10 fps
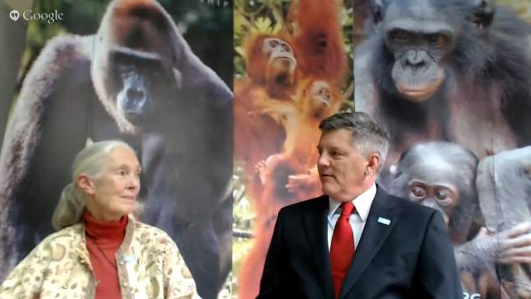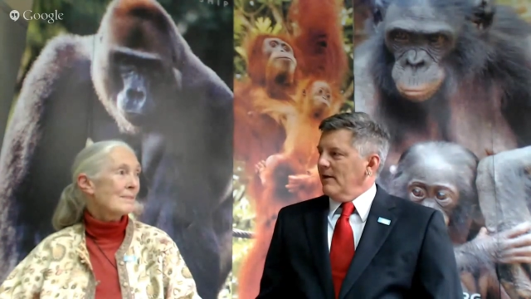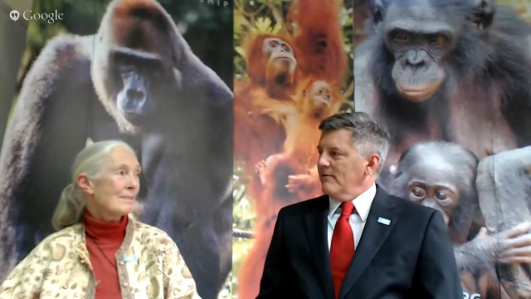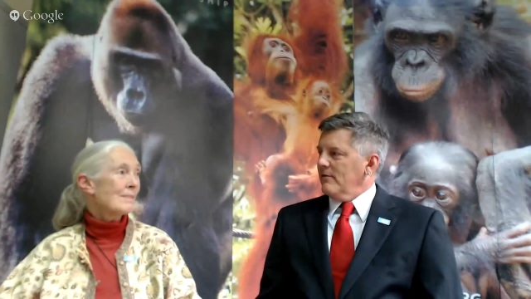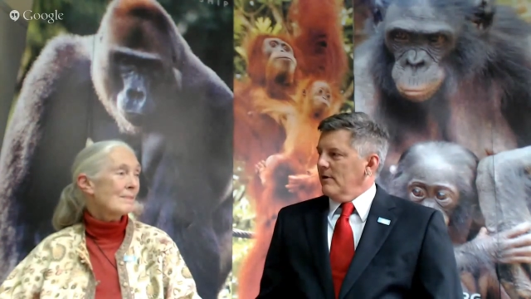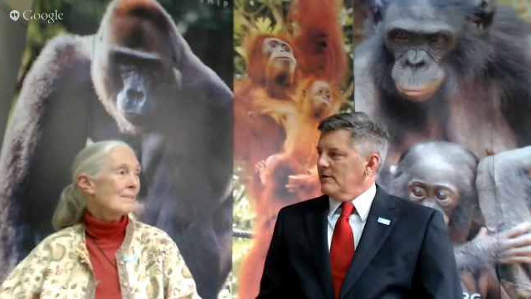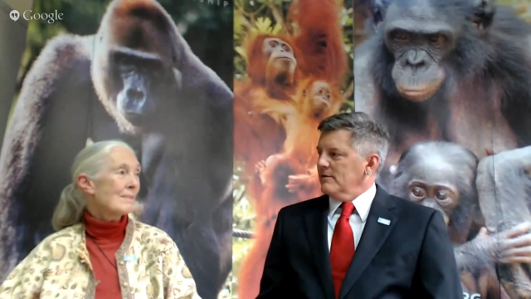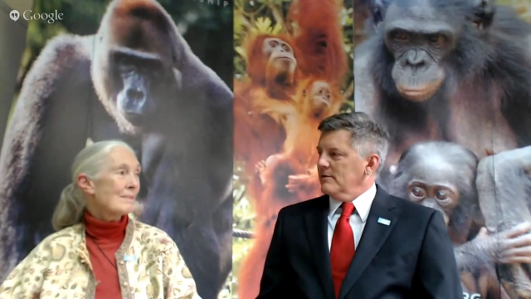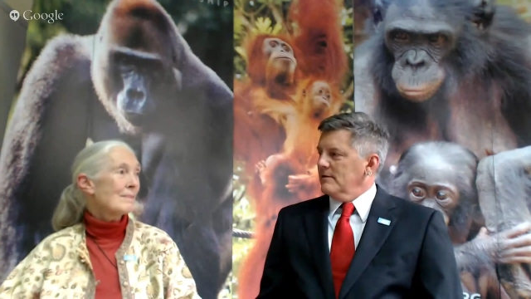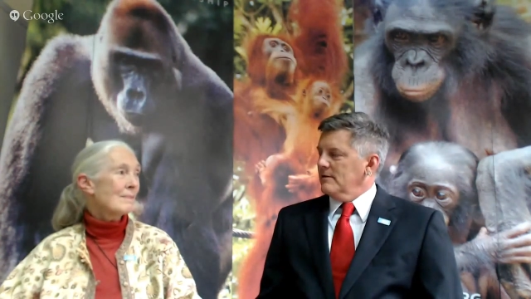Speaker 1: of that for
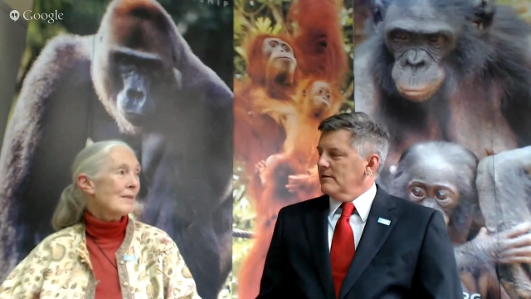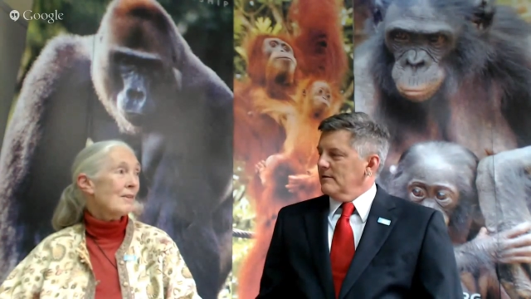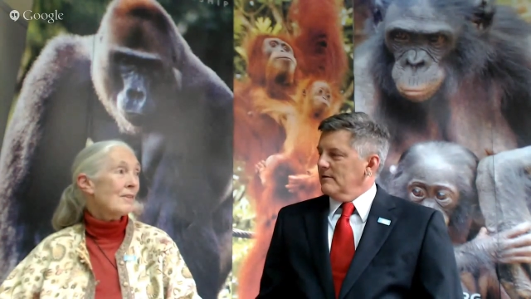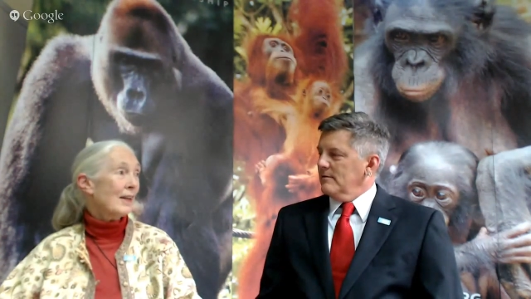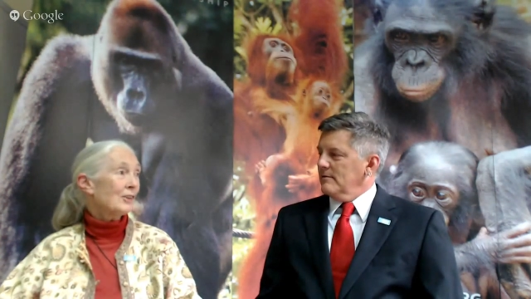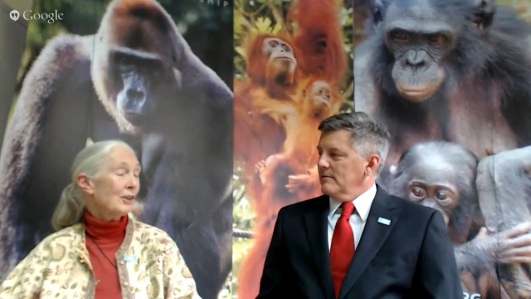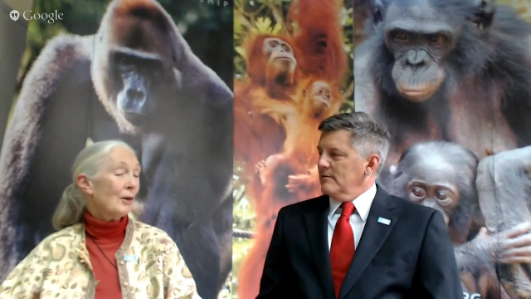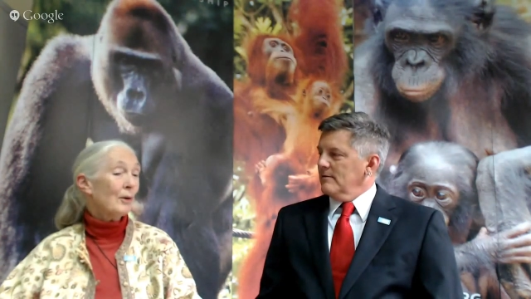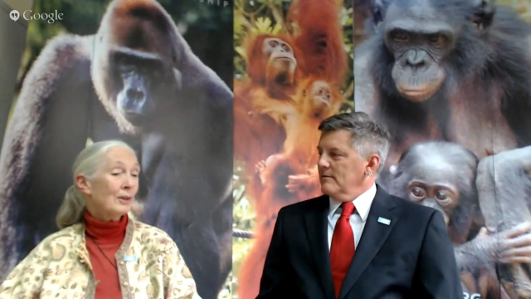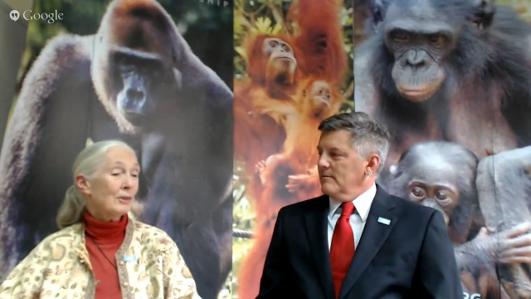us.
Speaker 2: I think
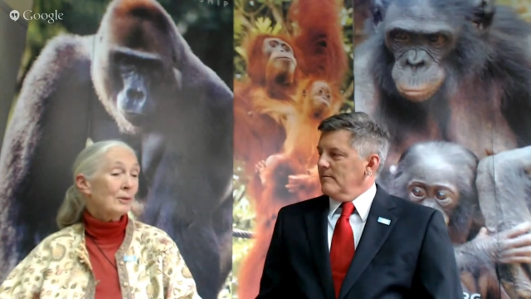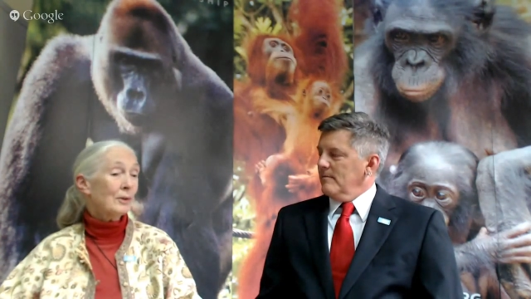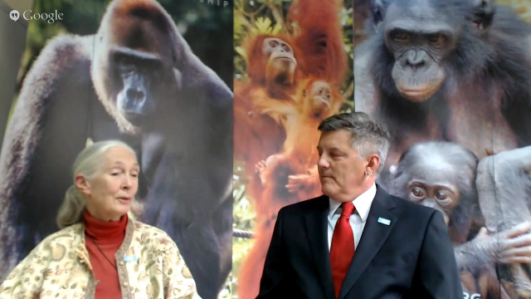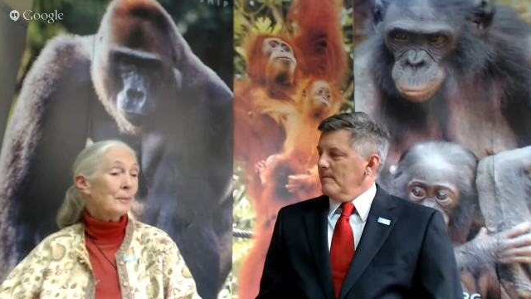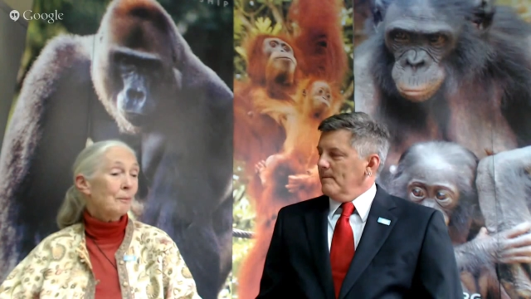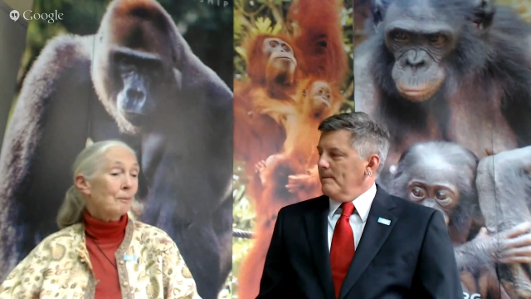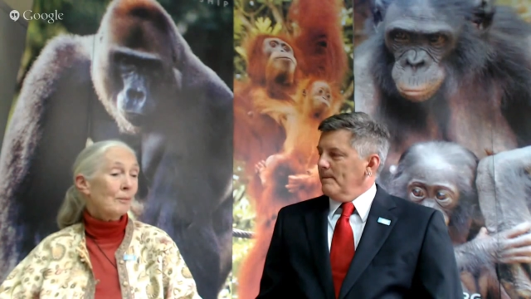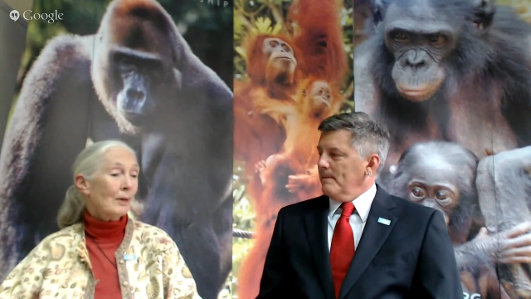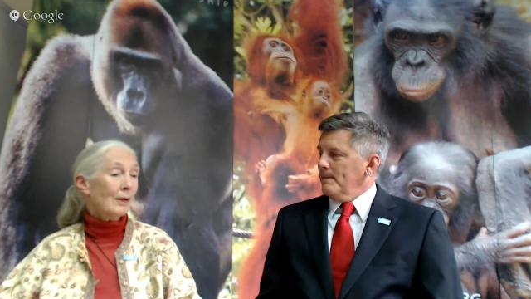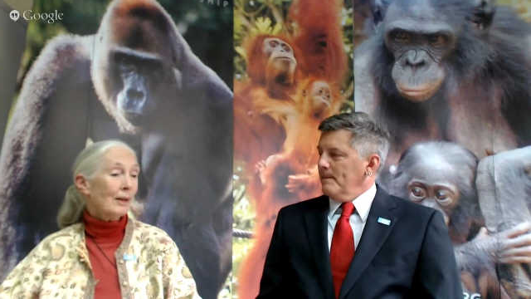so. And you know,
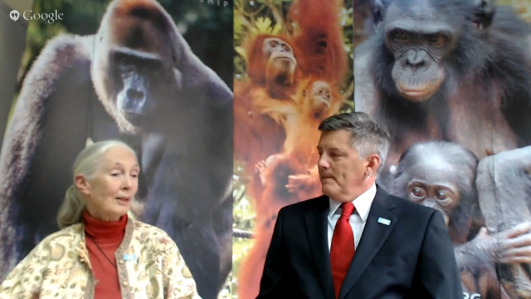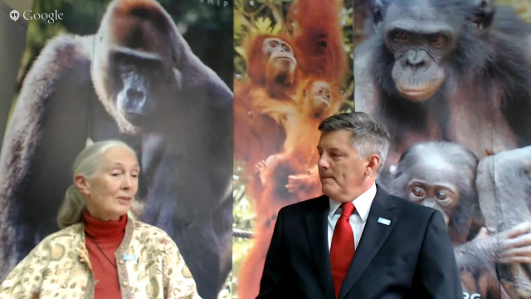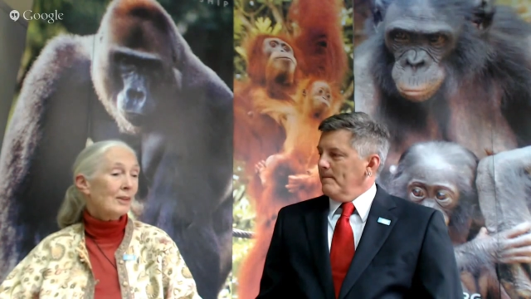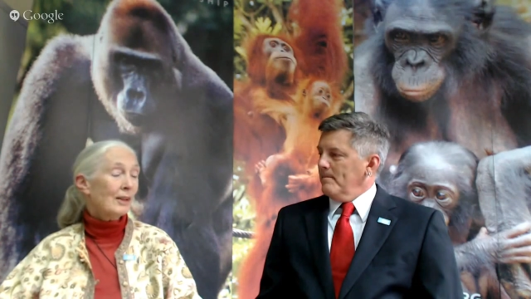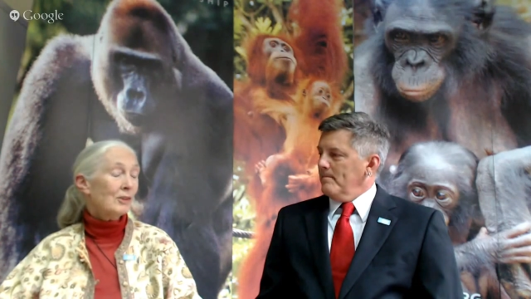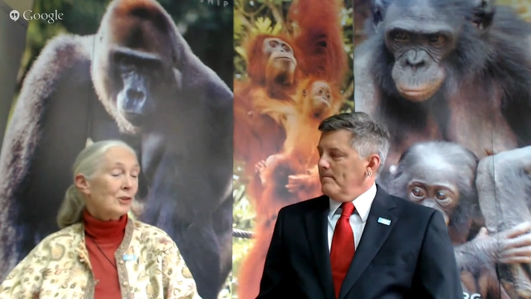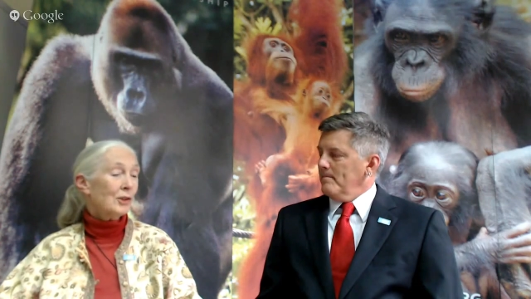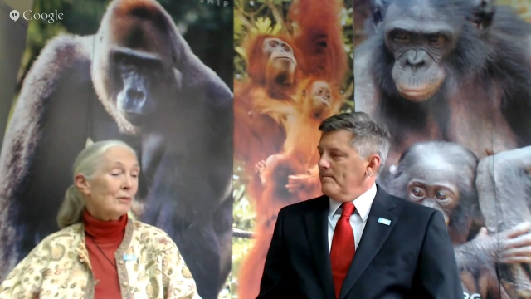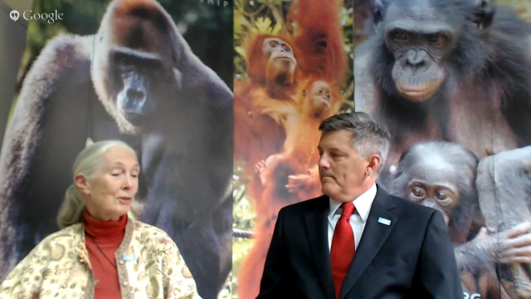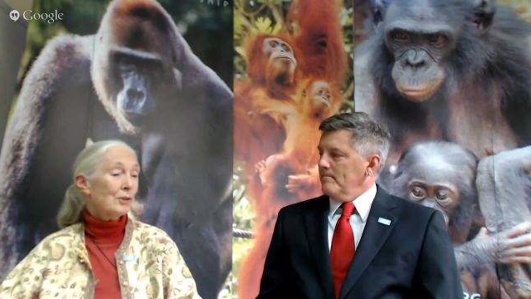it, it's
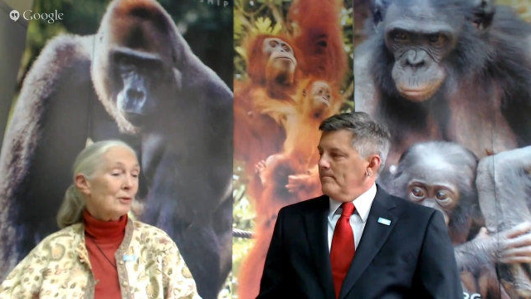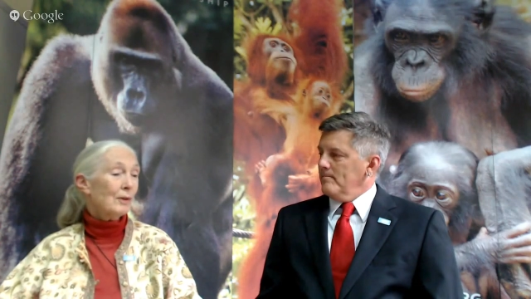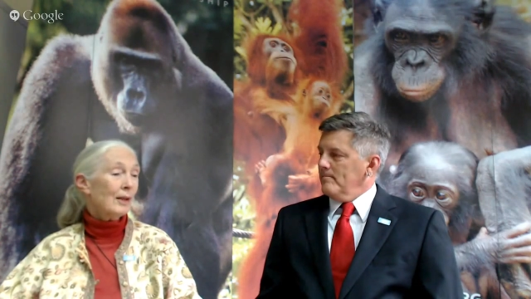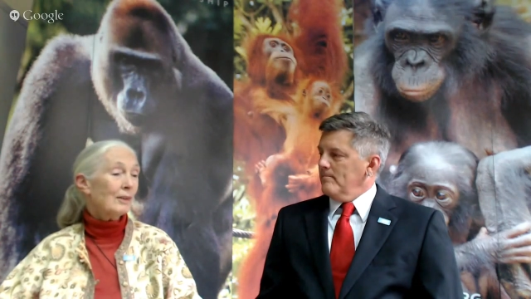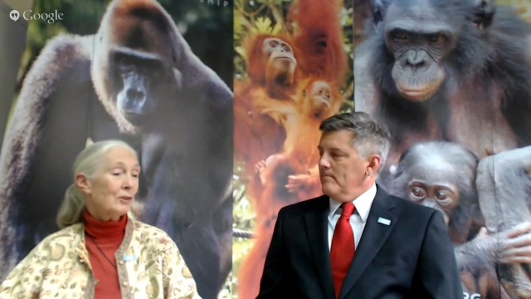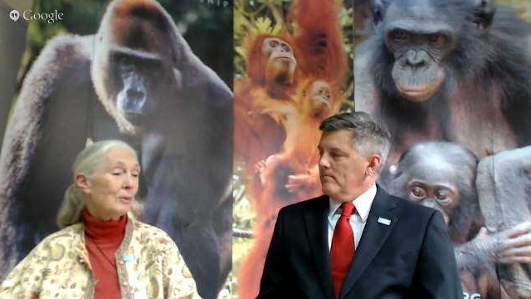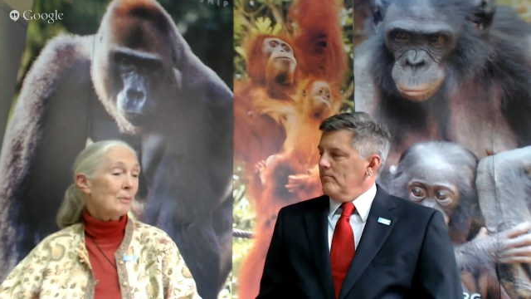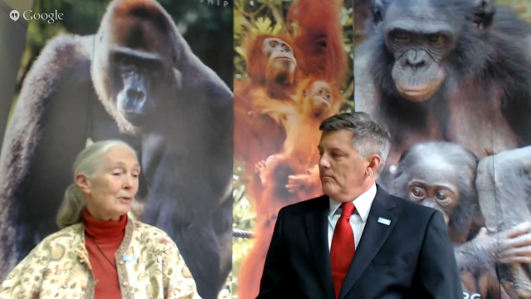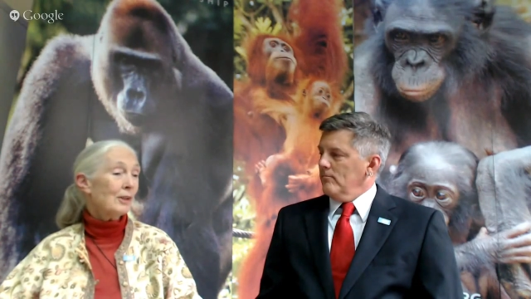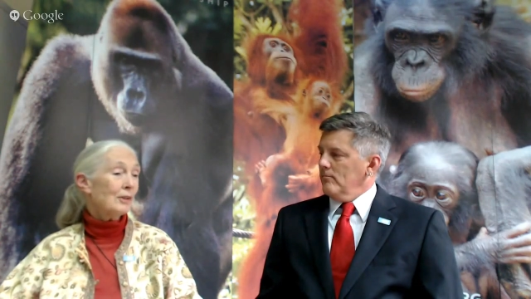shown too that
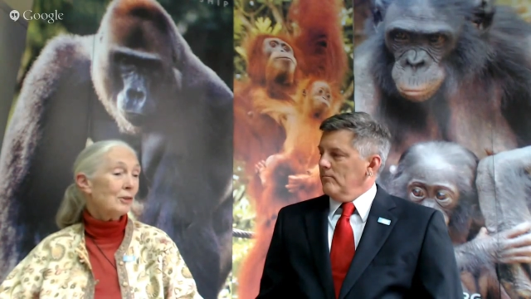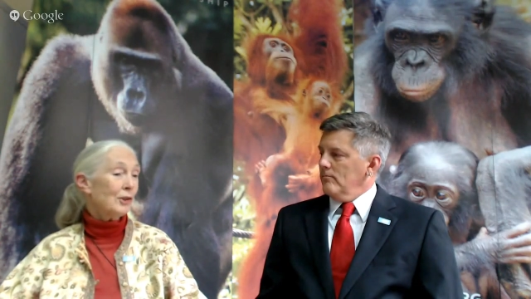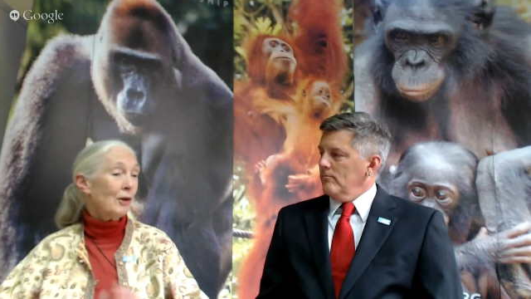chimps can